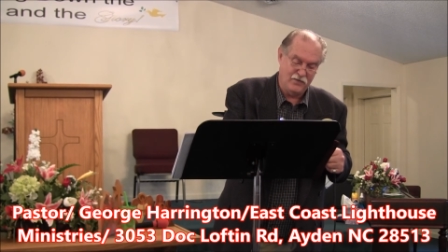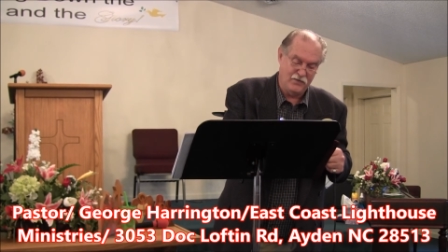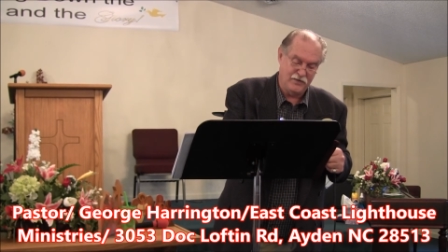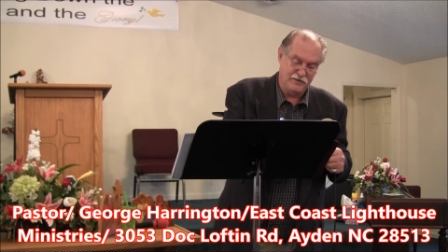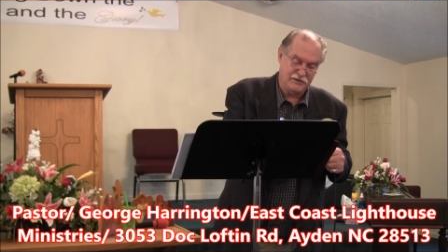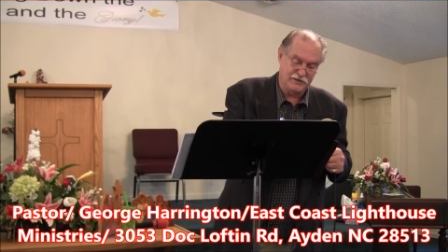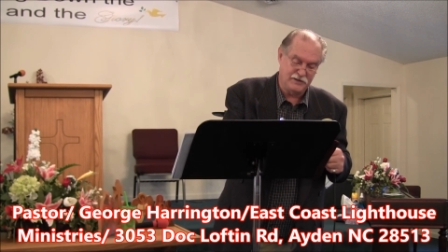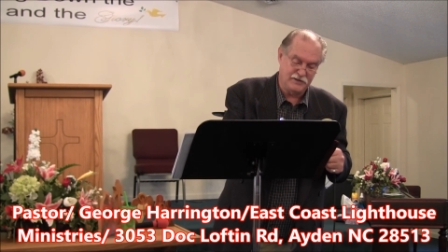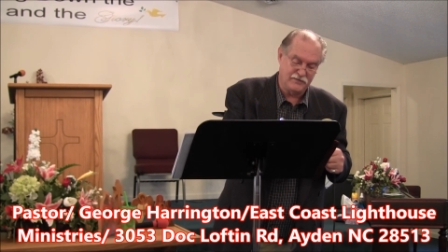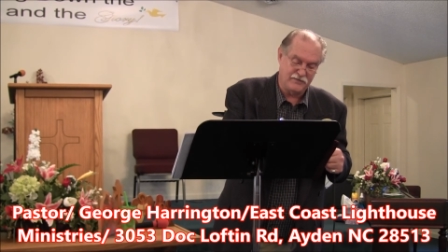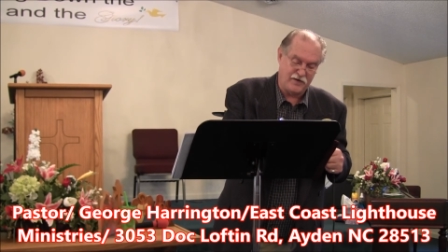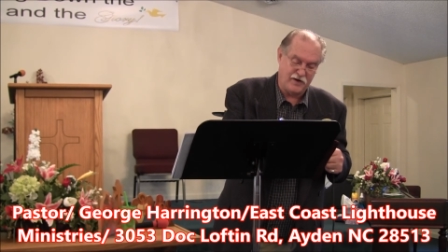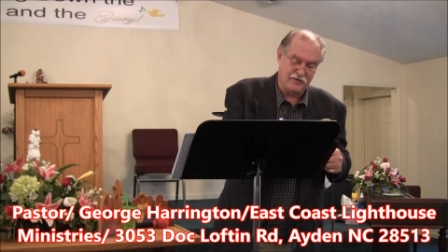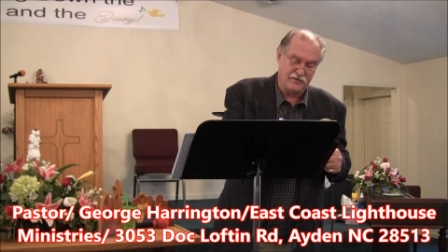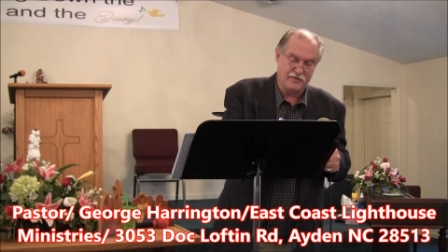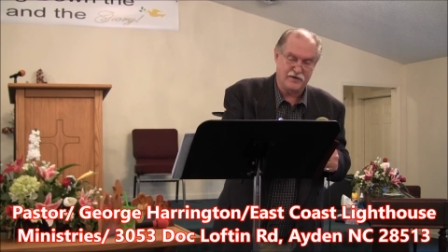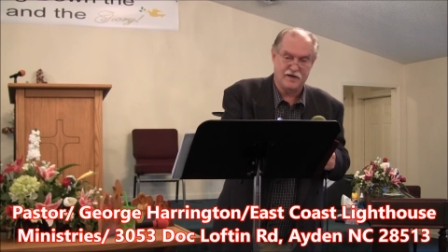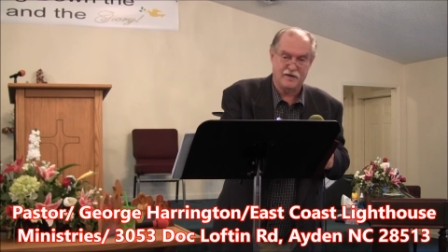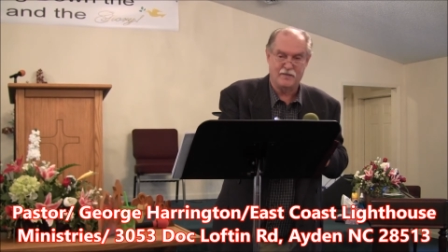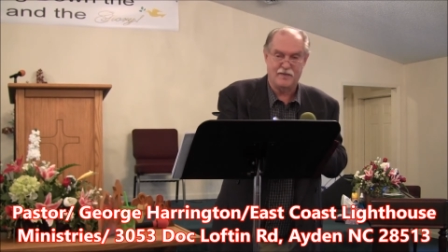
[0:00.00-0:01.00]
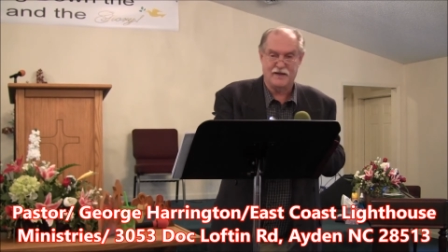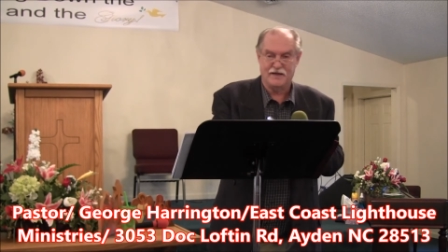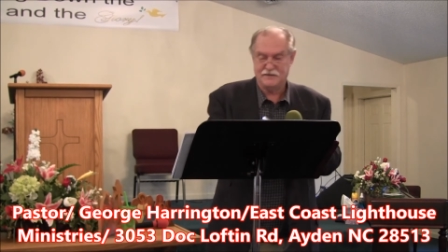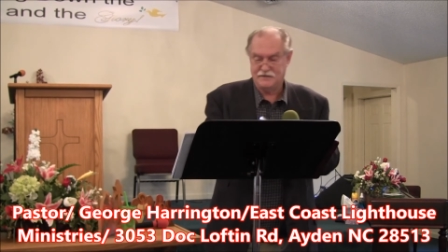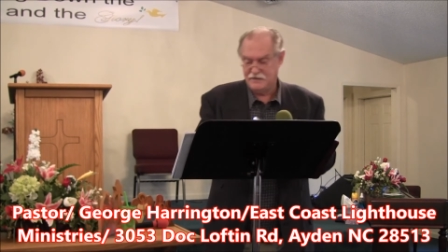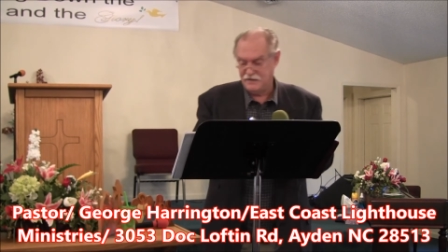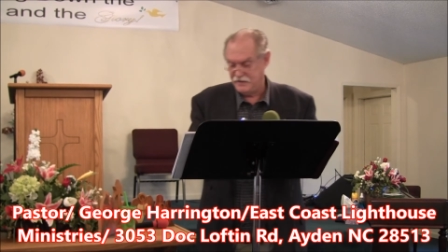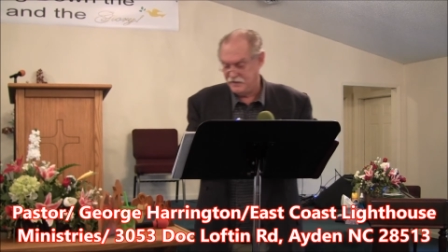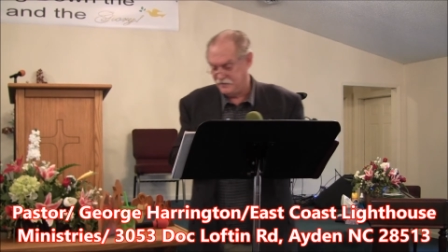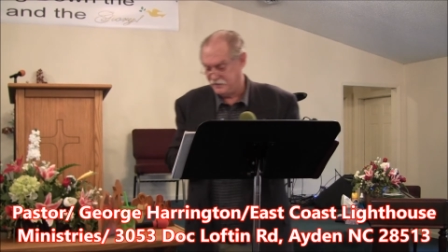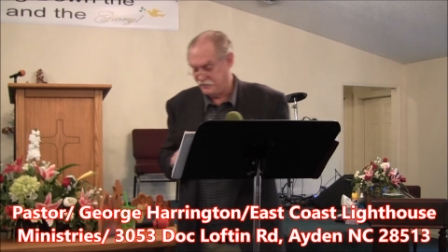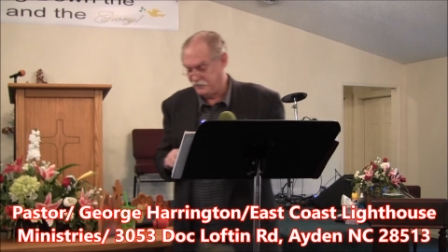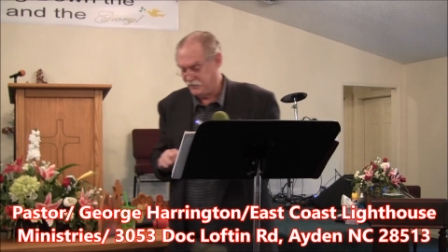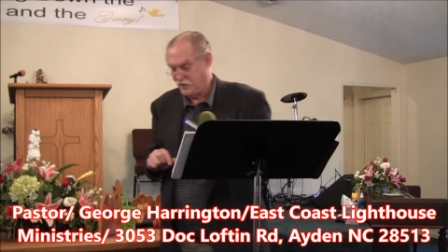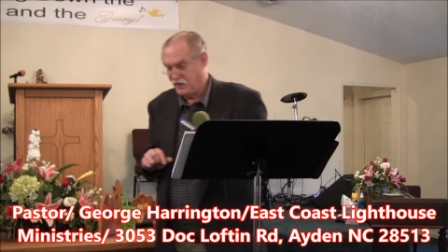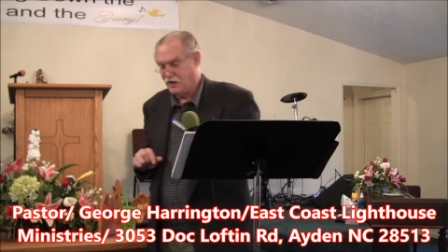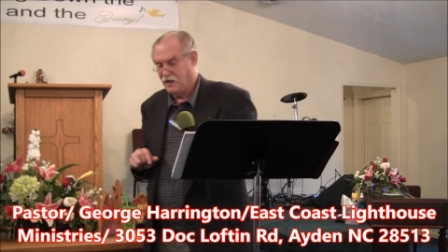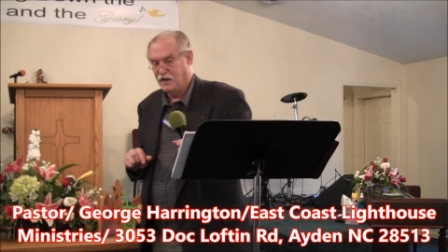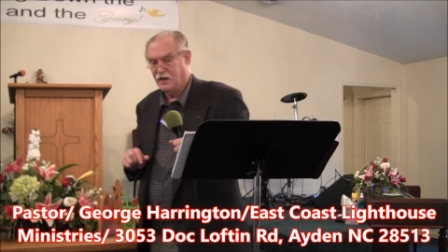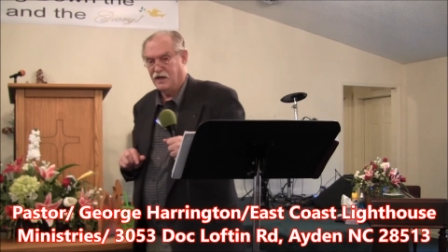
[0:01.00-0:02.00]
which his father had blessed him.
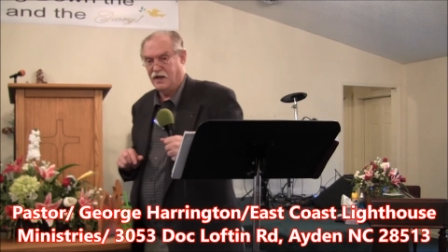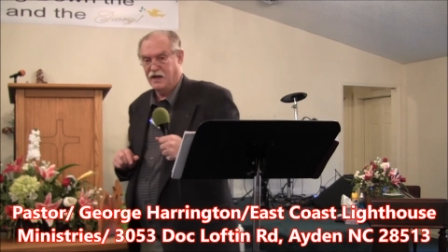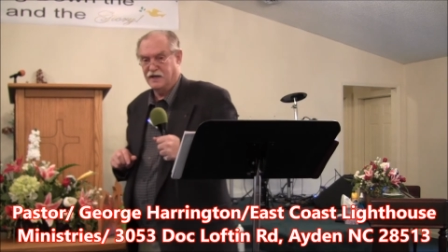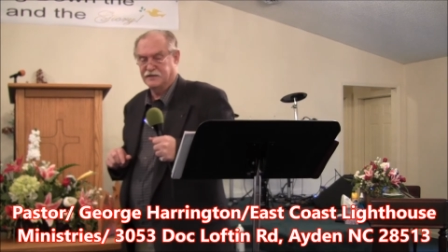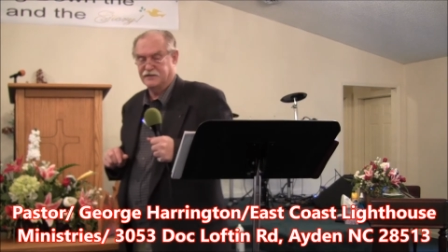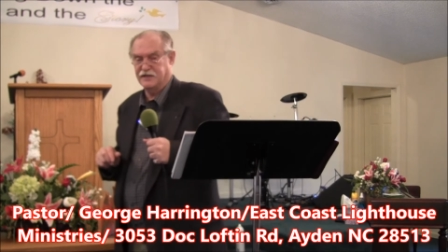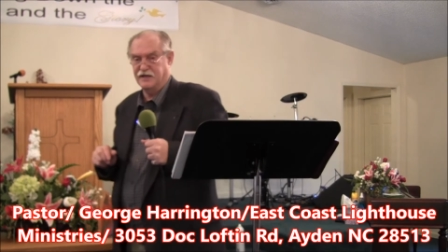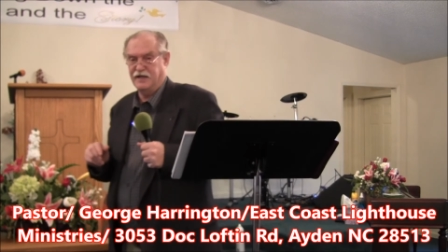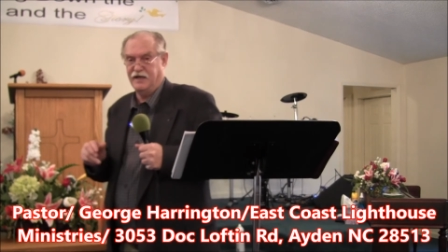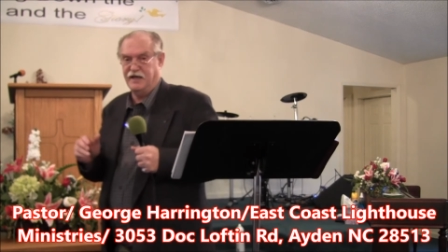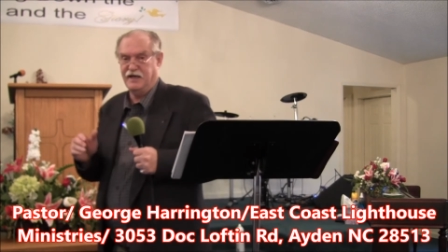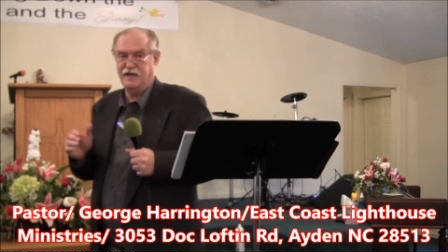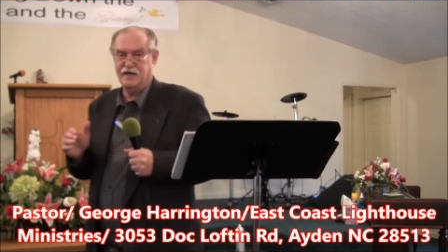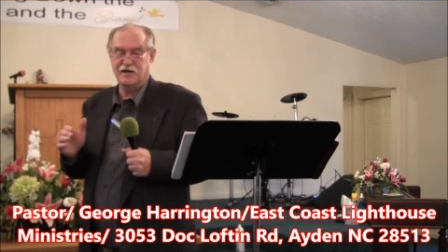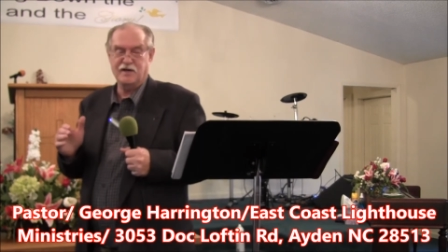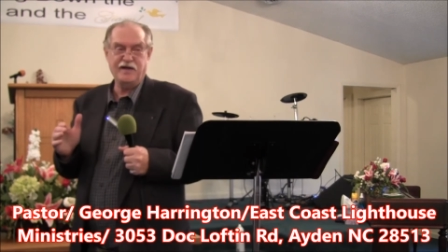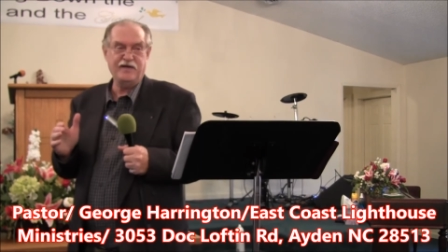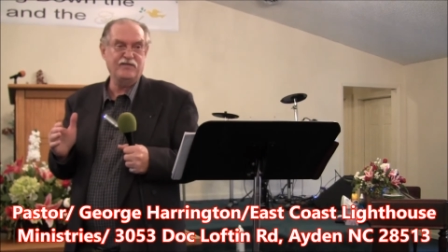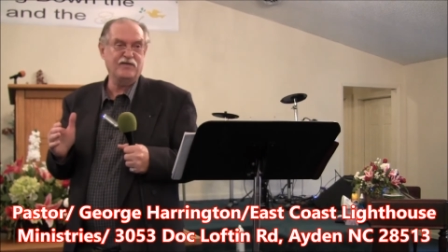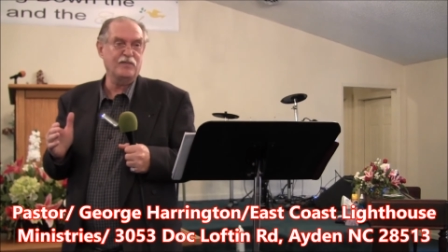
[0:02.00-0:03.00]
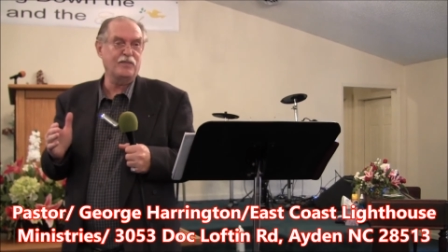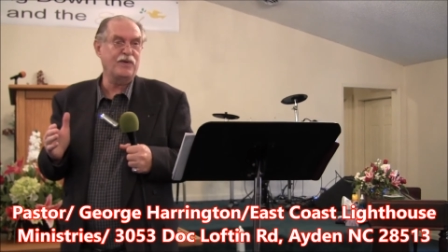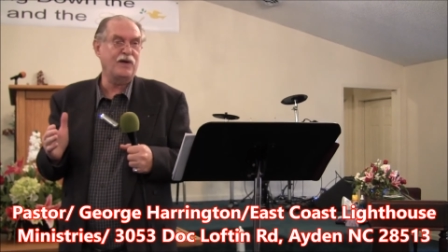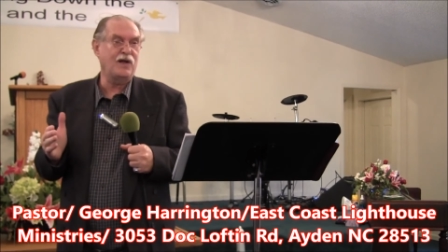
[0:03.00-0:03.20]
And see, he had even